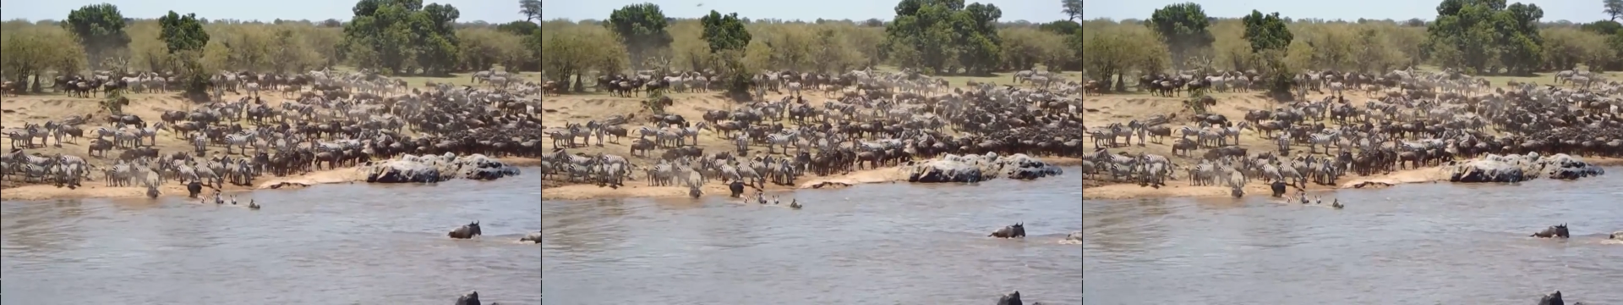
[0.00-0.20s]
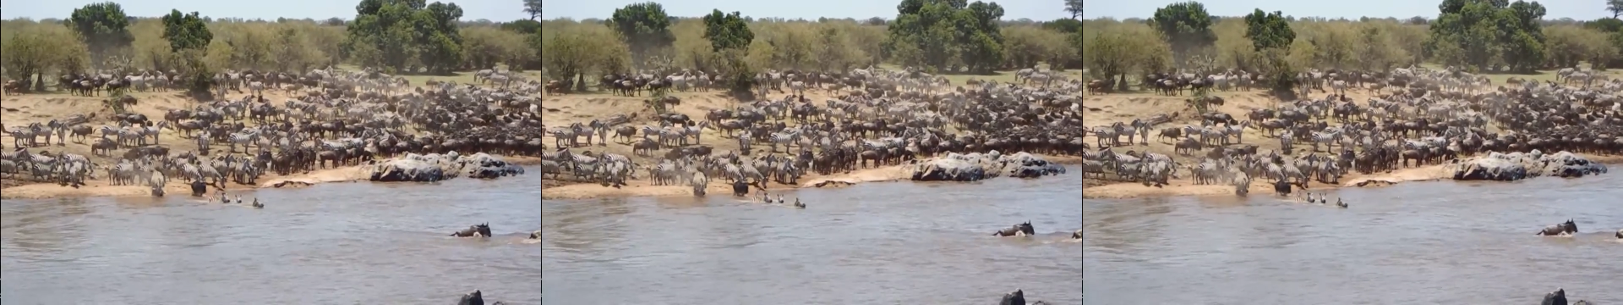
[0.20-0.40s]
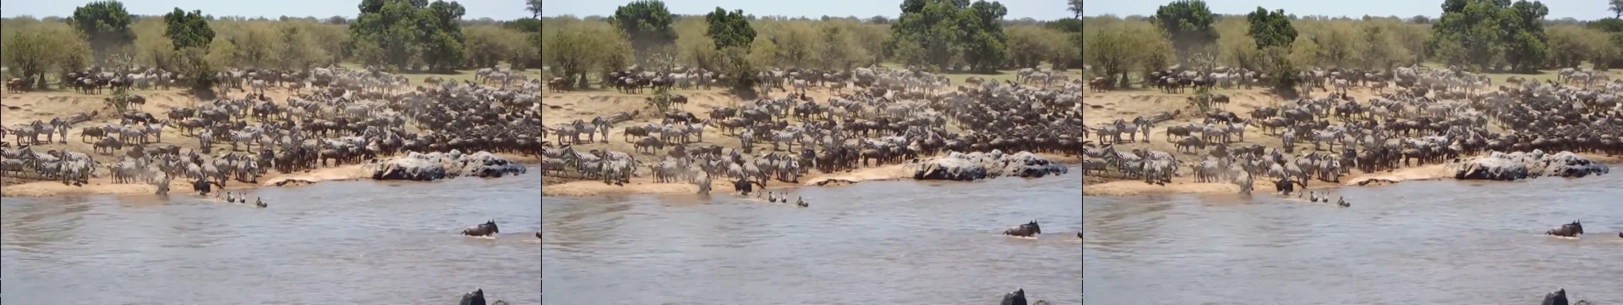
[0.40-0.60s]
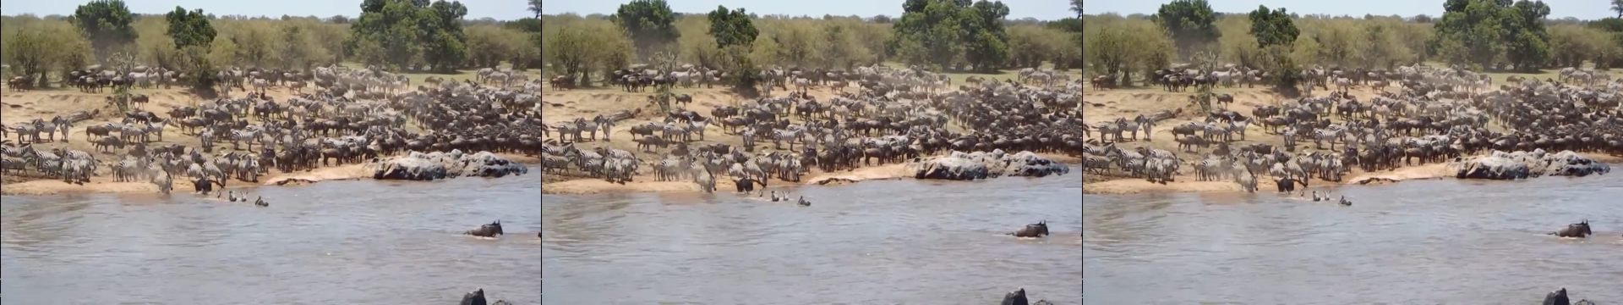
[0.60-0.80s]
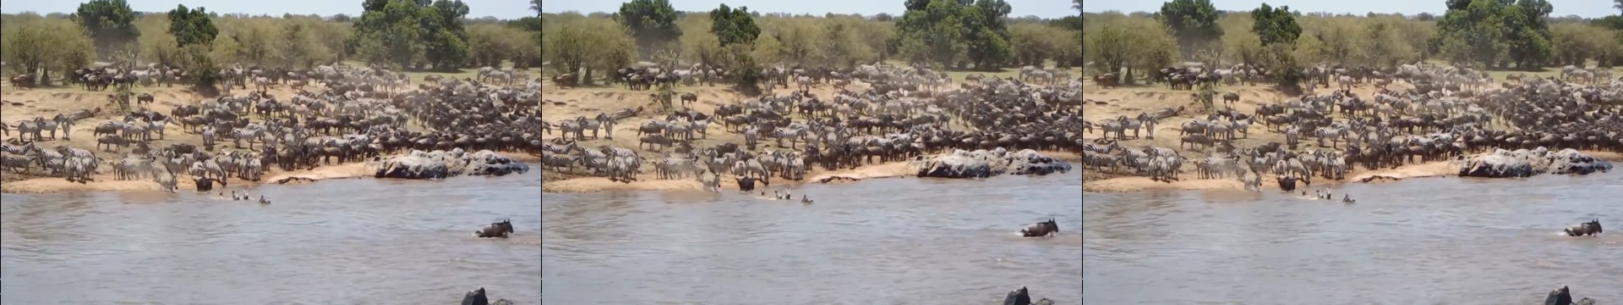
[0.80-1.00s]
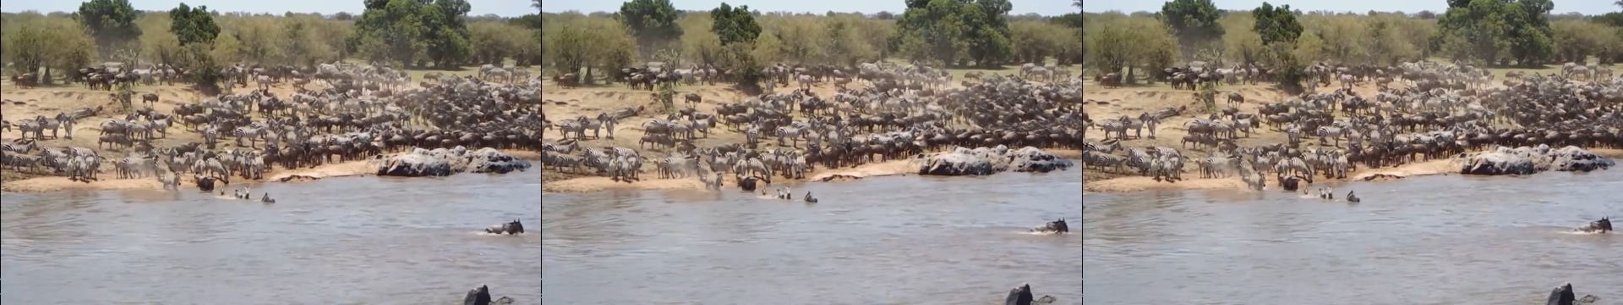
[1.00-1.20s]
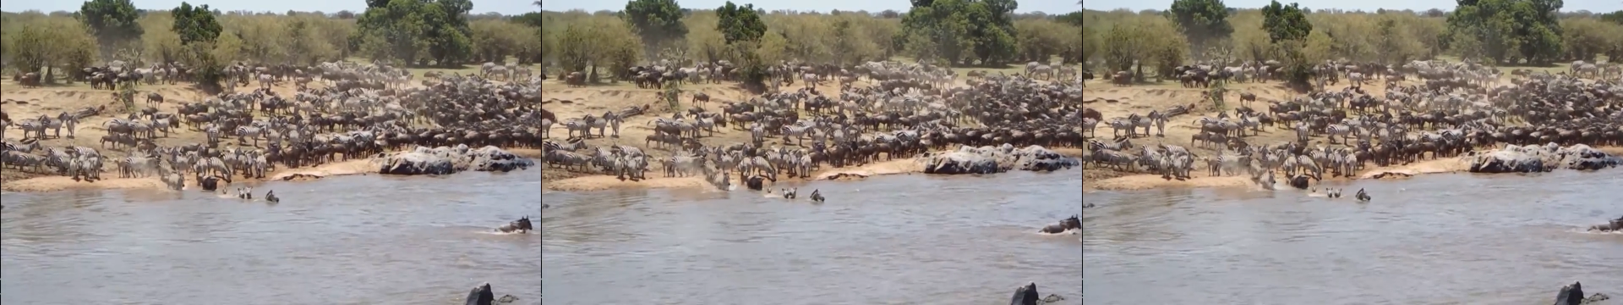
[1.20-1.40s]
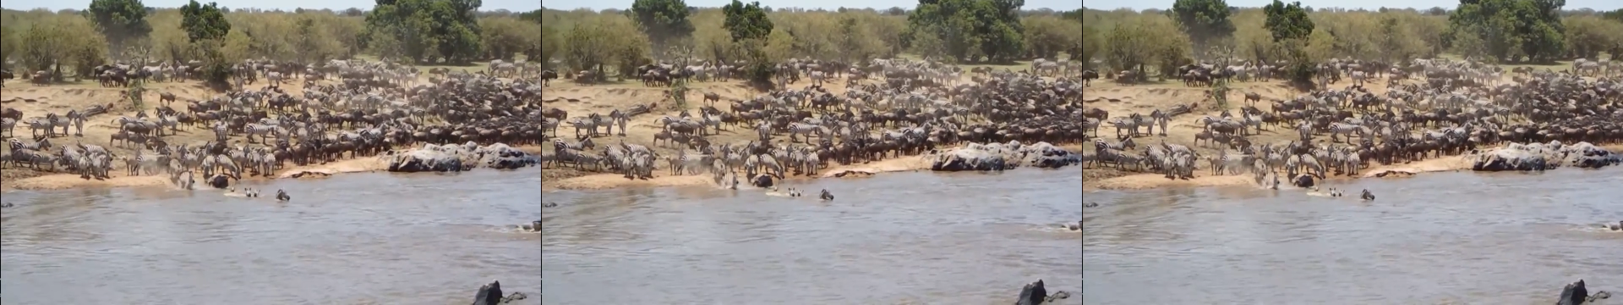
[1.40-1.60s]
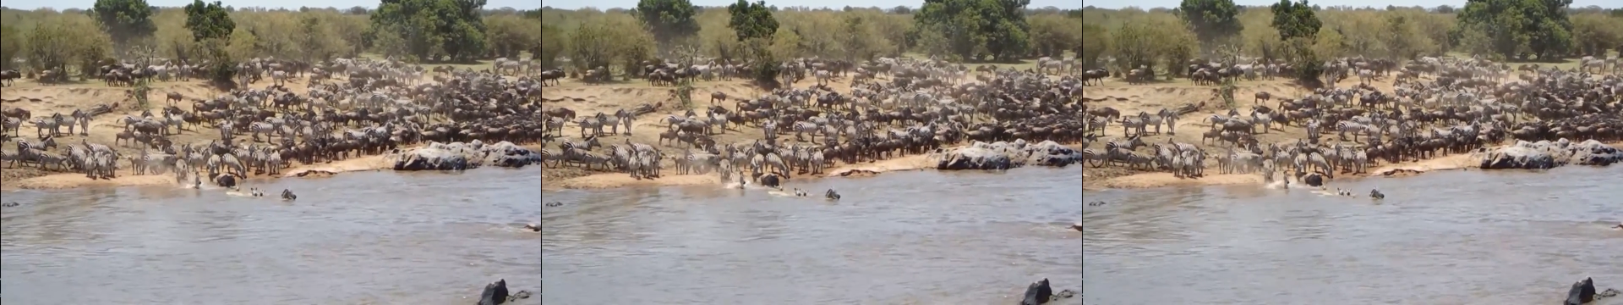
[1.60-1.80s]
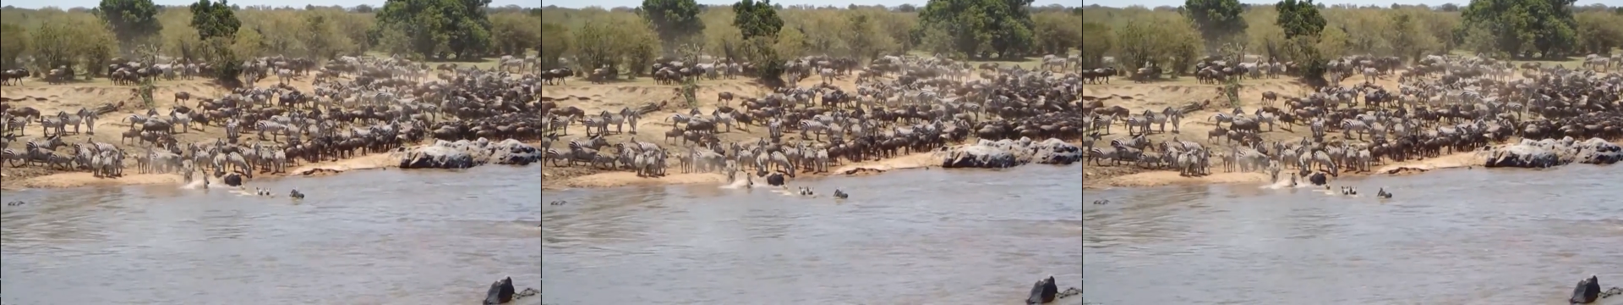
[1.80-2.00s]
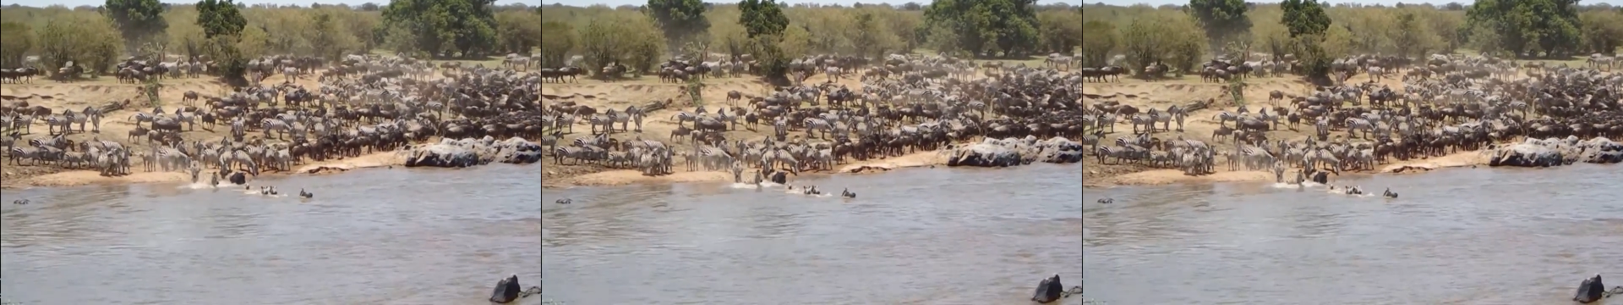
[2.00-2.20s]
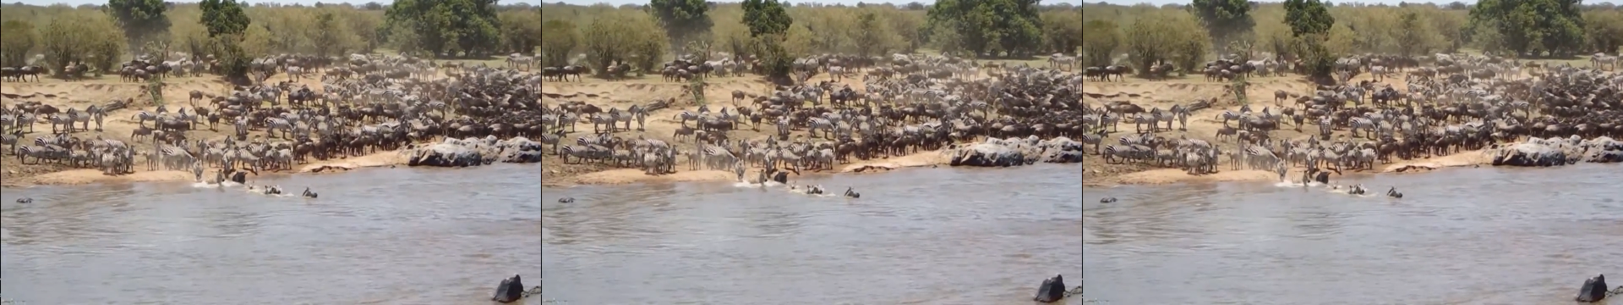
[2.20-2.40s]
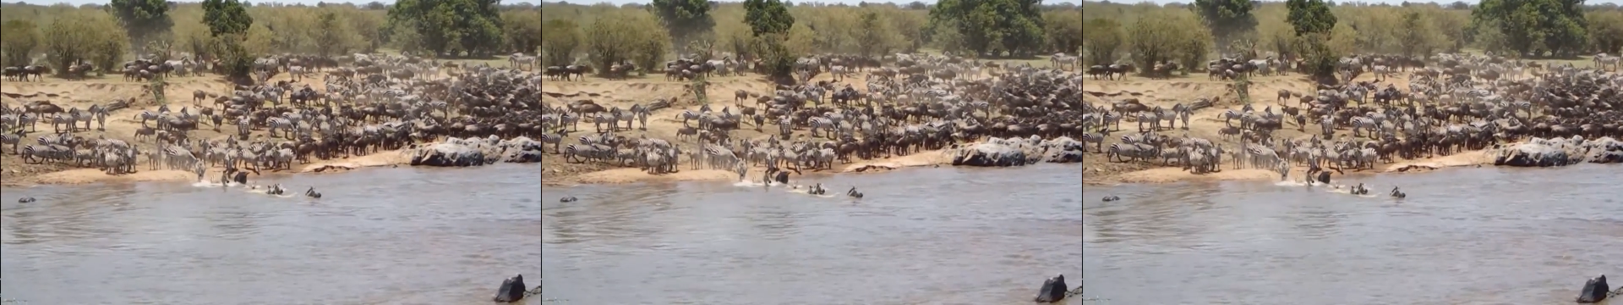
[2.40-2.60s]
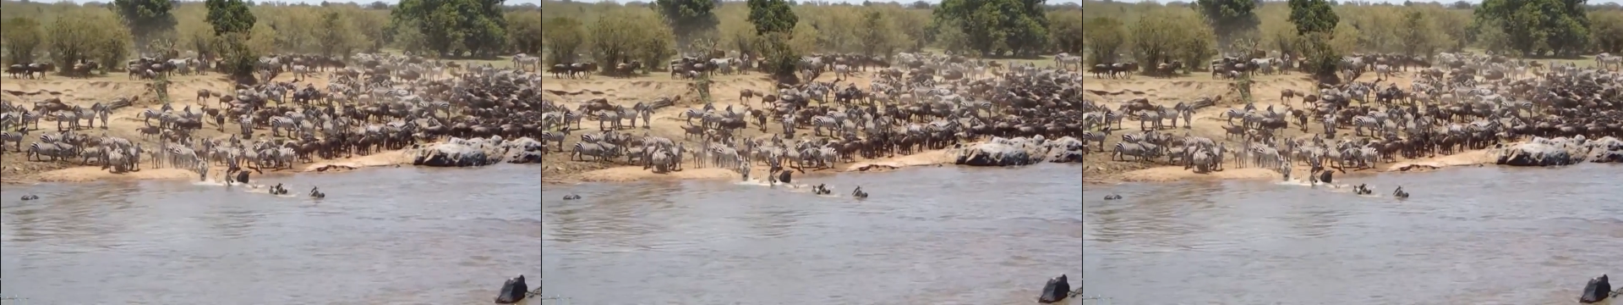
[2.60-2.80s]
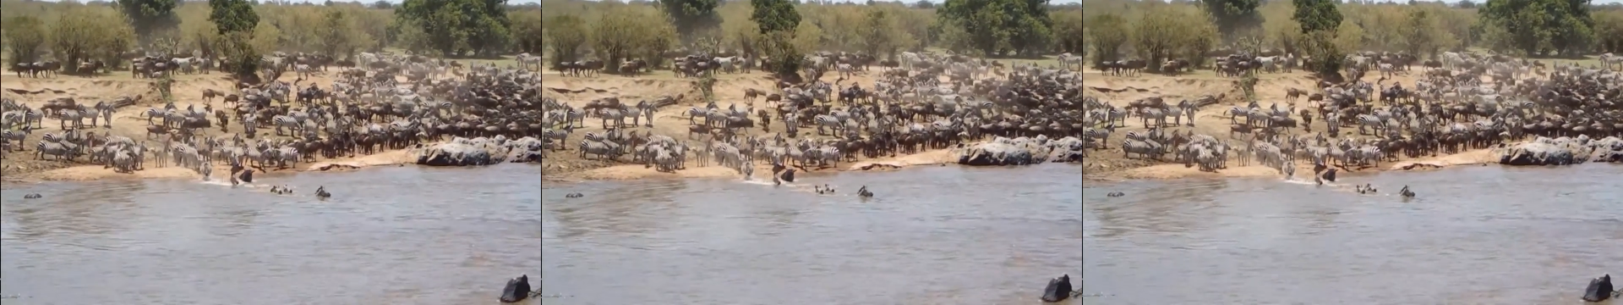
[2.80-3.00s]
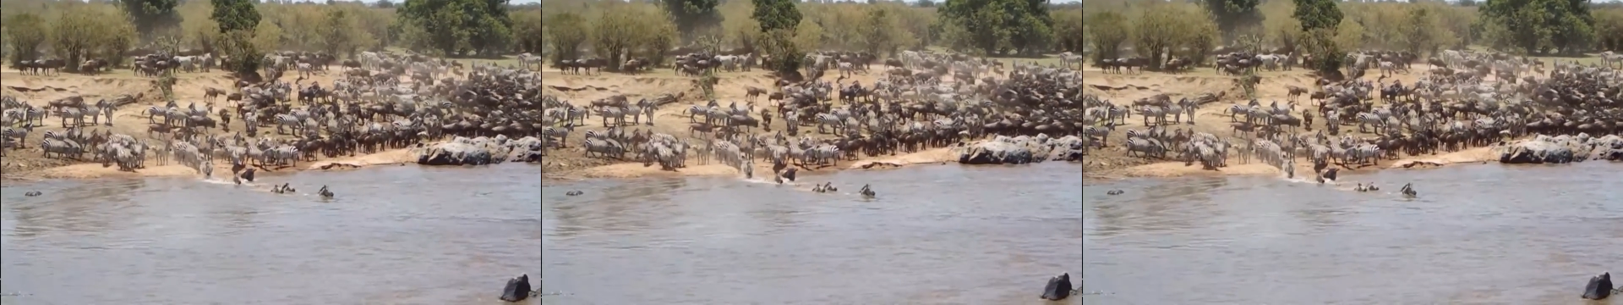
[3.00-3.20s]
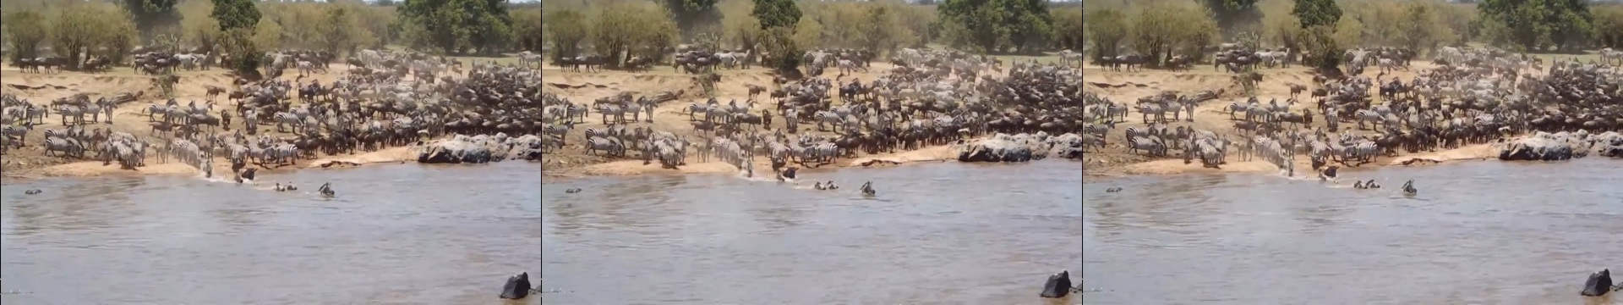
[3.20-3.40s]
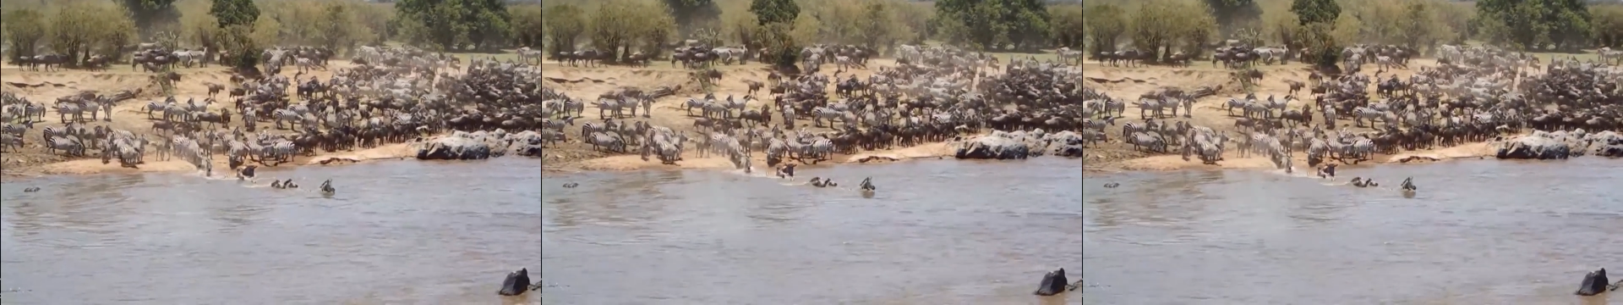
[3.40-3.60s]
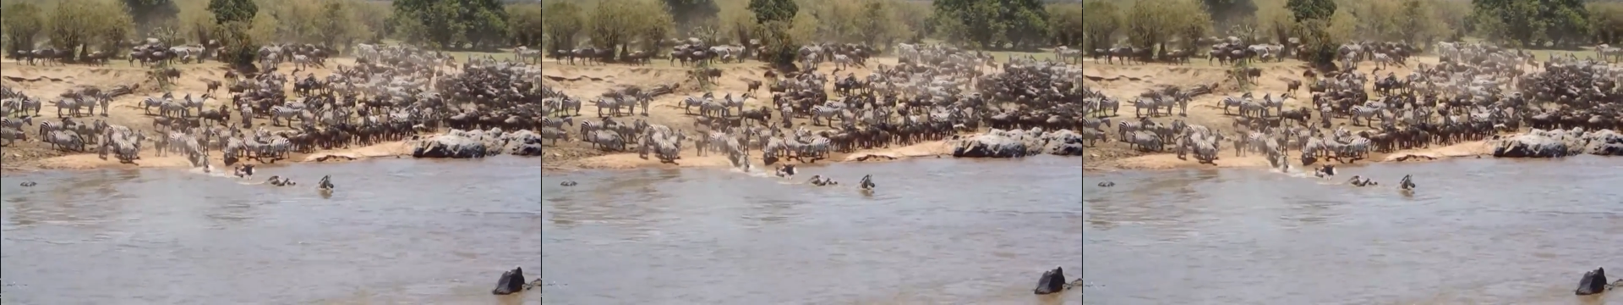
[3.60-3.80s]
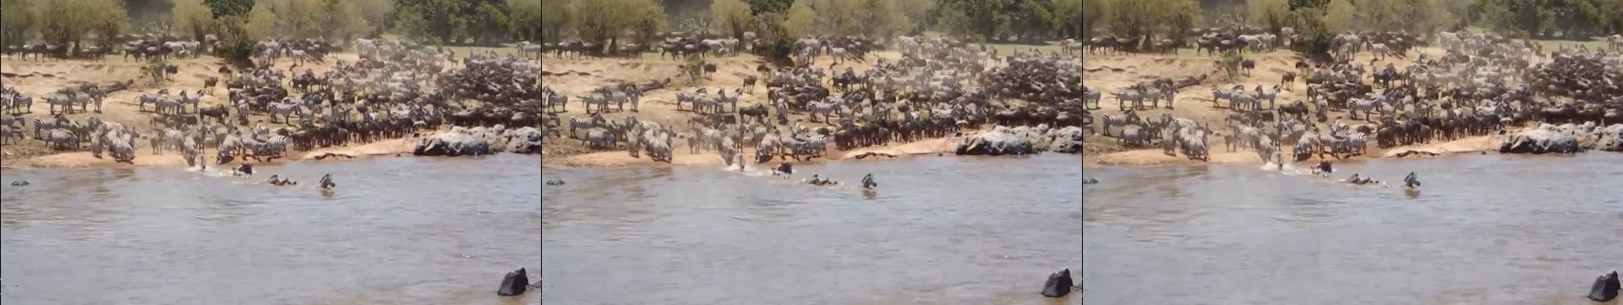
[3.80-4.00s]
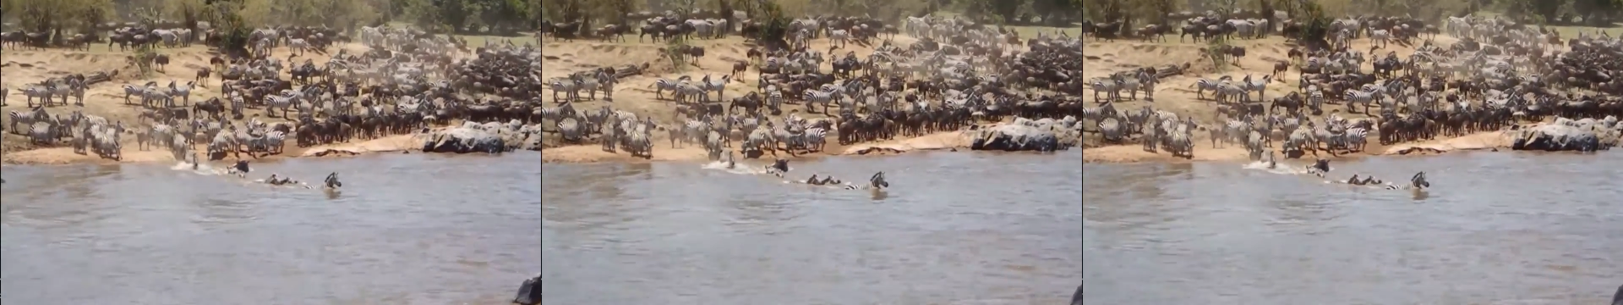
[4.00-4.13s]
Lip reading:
No face is visible, so there are no lips to read.